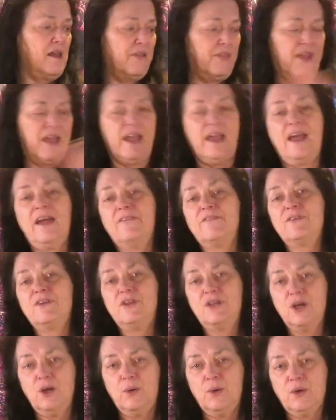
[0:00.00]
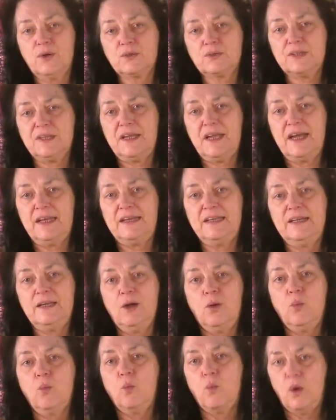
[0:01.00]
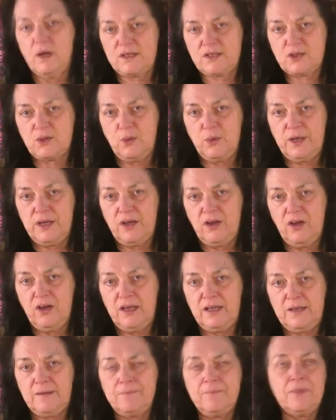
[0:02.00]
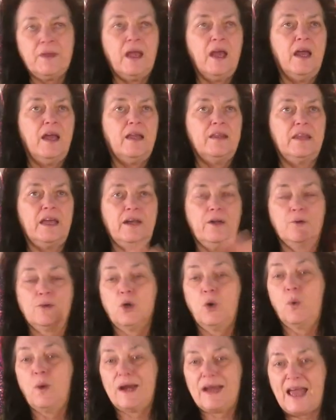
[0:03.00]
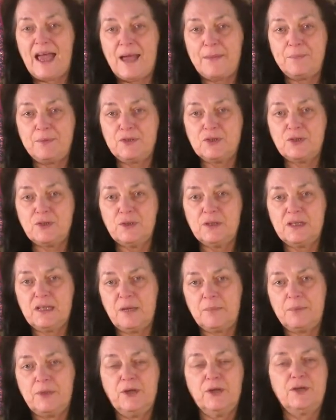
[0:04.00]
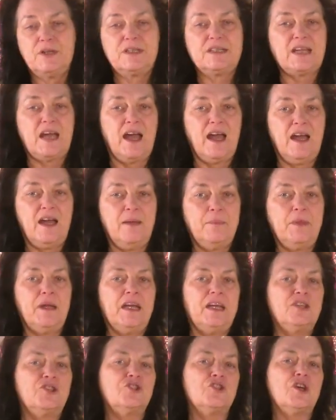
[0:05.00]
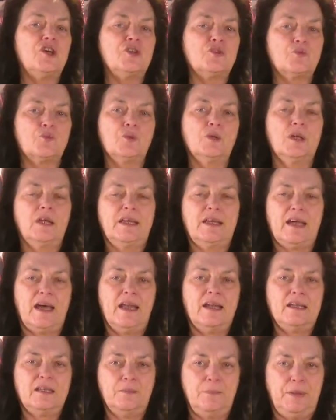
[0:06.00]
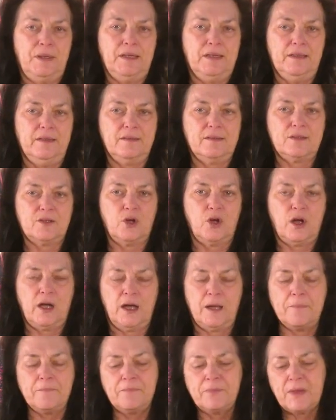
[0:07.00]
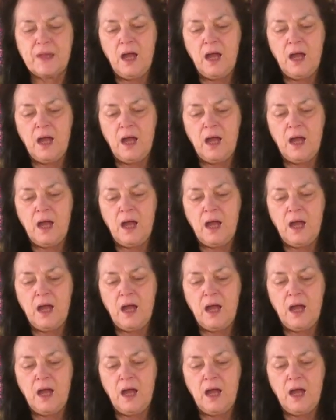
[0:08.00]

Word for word: They have no earthly idea what's going on. They don't know what happened during that period of time. It just really kind of depends, all right?